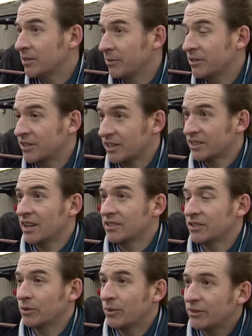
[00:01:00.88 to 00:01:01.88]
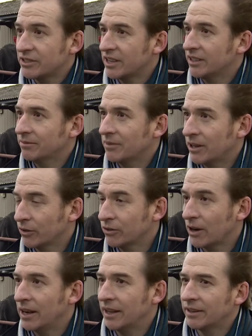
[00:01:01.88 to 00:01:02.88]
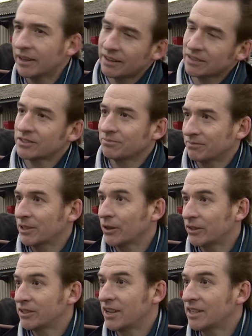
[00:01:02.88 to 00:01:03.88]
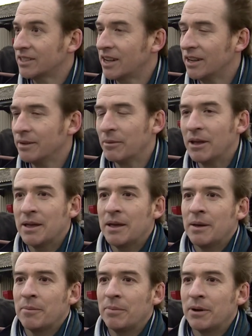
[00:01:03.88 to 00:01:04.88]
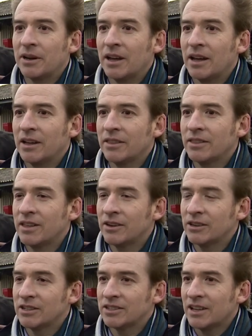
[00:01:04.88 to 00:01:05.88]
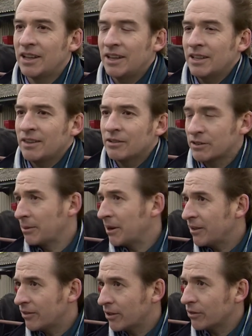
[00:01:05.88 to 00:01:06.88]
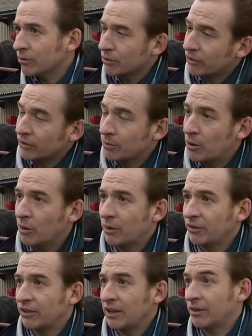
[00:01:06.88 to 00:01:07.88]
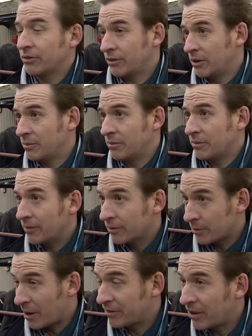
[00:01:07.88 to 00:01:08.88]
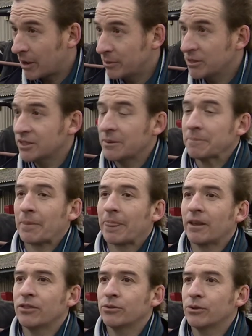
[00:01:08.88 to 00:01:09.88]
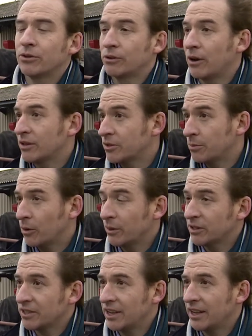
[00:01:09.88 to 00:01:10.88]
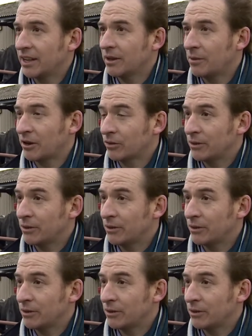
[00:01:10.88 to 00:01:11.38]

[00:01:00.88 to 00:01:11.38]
some of the success that we've seen in Australia. Now that's going to take time, but uh, there is there is a belief that through the support we've seen from from our farmers through the growing support we're seeing amongst